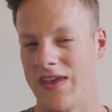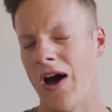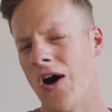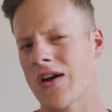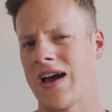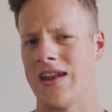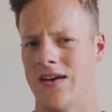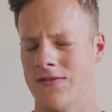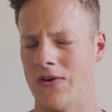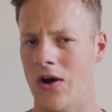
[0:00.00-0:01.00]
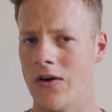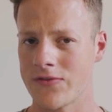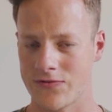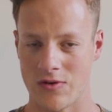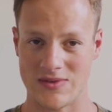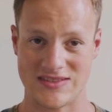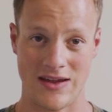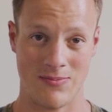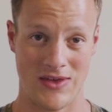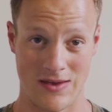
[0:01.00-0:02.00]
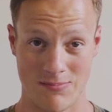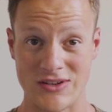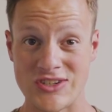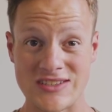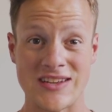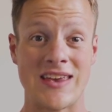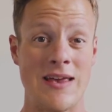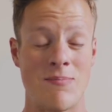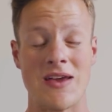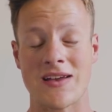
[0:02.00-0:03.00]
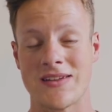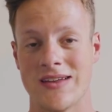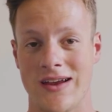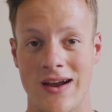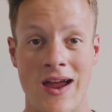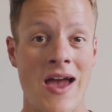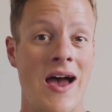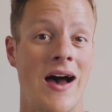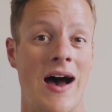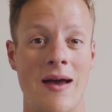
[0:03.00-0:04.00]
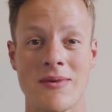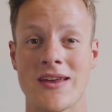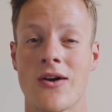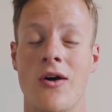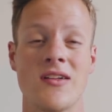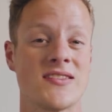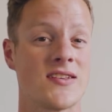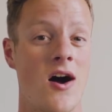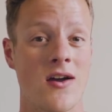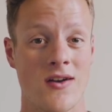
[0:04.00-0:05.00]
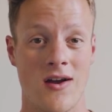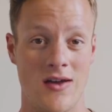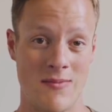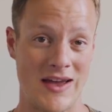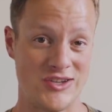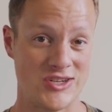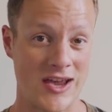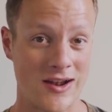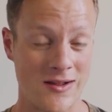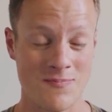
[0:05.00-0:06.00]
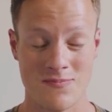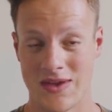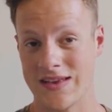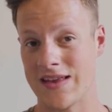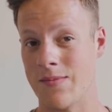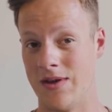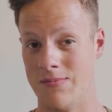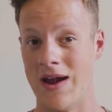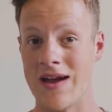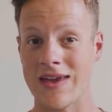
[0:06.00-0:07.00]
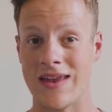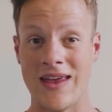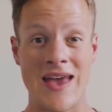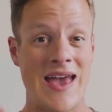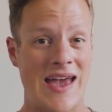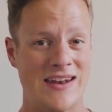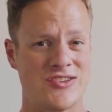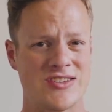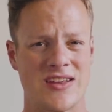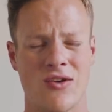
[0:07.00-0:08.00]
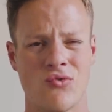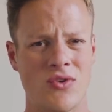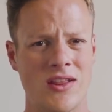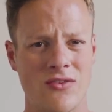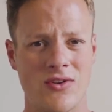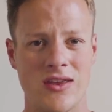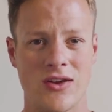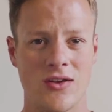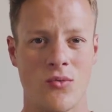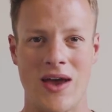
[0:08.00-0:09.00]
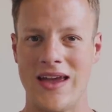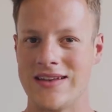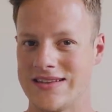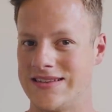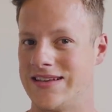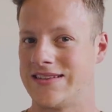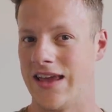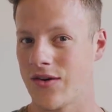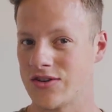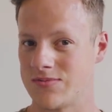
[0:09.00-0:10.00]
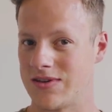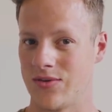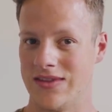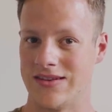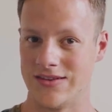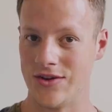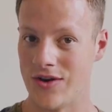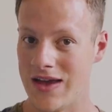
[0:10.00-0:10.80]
They all kind of evolved from the same thing. But just to keep it clear, I'm going to call it soccer on my channel because I'm an American, and it's just a really, really good way to distinguish between the two.